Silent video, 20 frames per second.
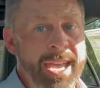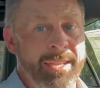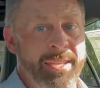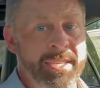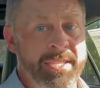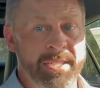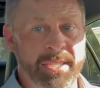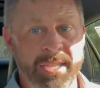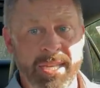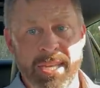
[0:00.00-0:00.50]
And
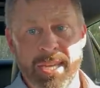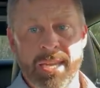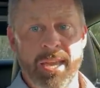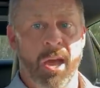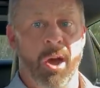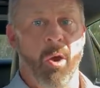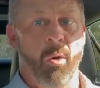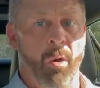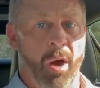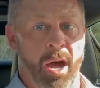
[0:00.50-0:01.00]
the
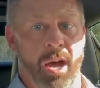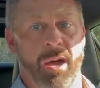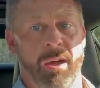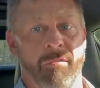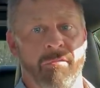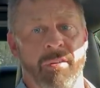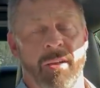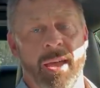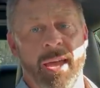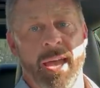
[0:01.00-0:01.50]
CEO
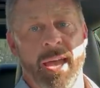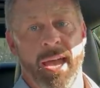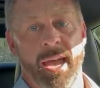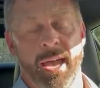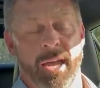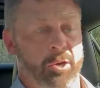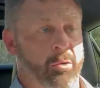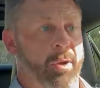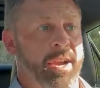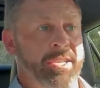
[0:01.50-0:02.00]
of
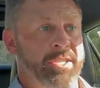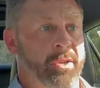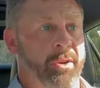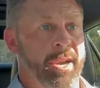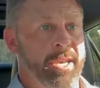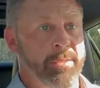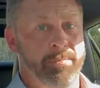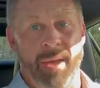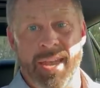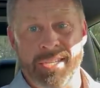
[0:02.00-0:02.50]
Chrysler
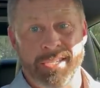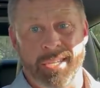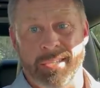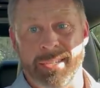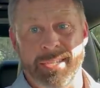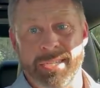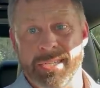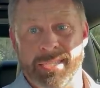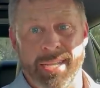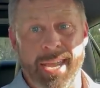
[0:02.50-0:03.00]
has
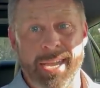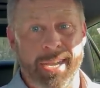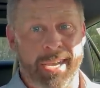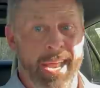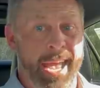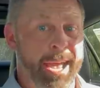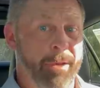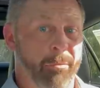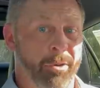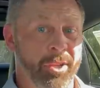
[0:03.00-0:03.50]
basically stated,
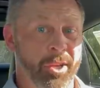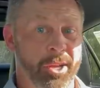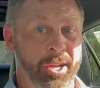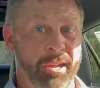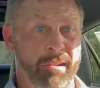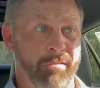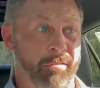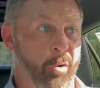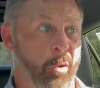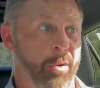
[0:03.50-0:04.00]
hey, we're
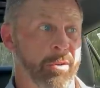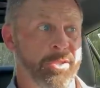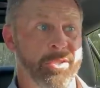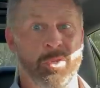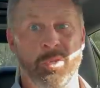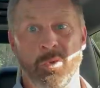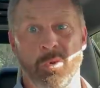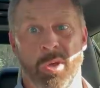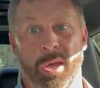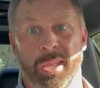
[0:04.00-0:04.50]
looking forward
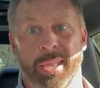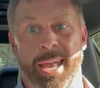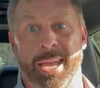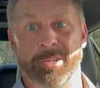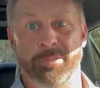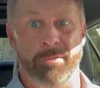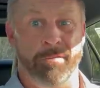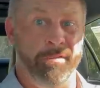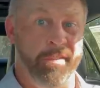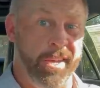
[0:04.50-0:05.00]
to
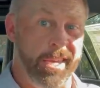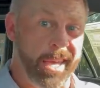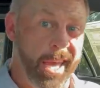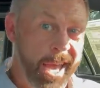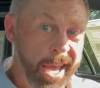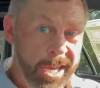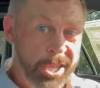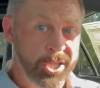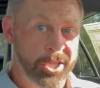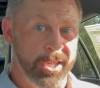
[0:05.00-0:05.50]

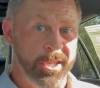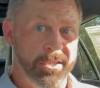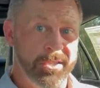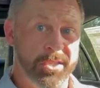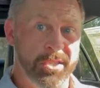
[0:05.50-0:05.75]
electrification.